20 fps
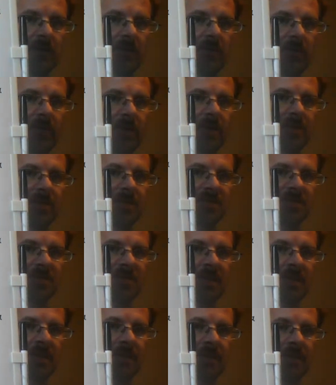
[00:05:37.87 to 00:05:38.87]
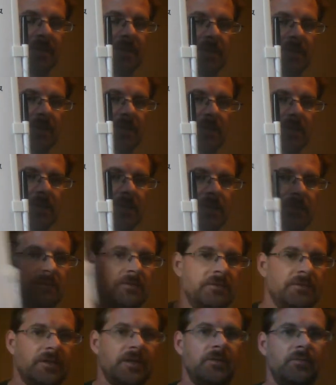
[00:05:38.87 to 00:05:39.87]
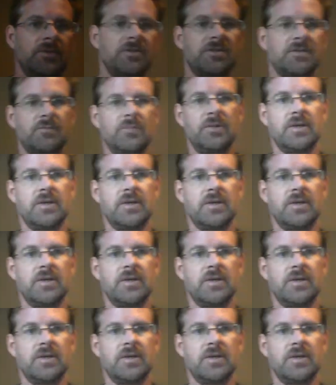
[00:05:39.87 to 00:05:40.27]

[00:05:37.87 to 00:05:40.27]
location center. Okay, which